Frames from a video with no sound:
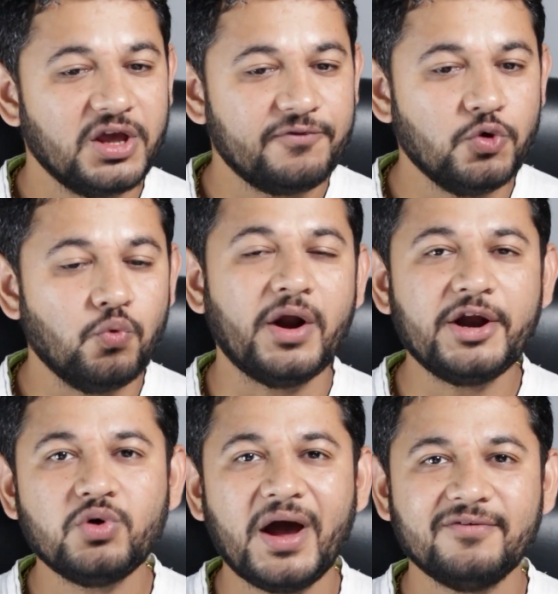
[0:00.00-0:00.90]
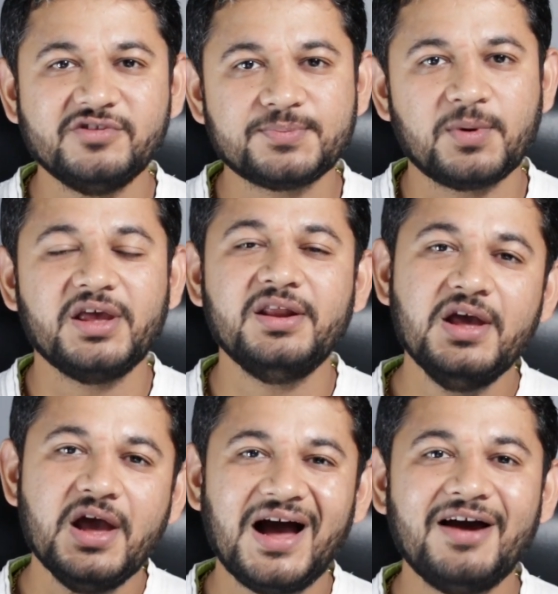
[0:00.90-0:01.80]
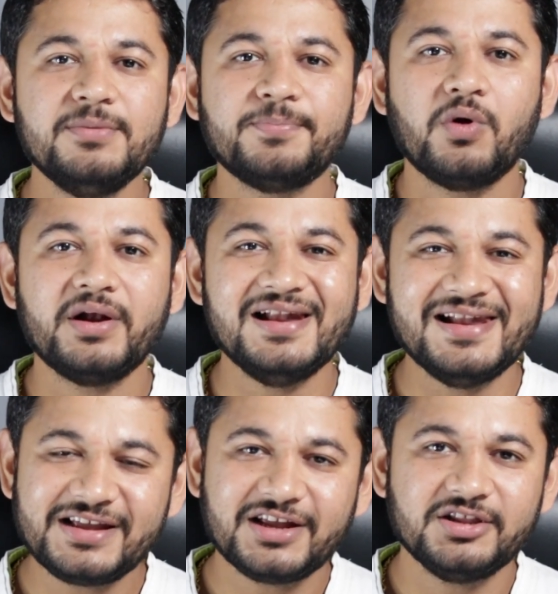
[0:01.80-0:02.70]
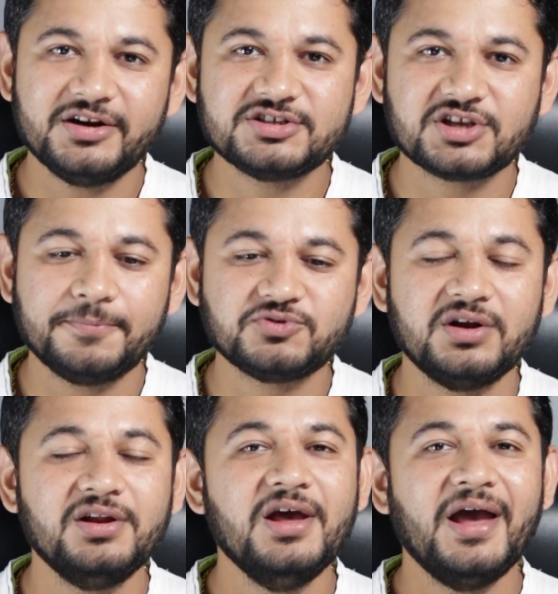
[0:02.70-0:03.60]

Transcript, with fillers: If you wanted to have this plugin, I will provide a link in the description,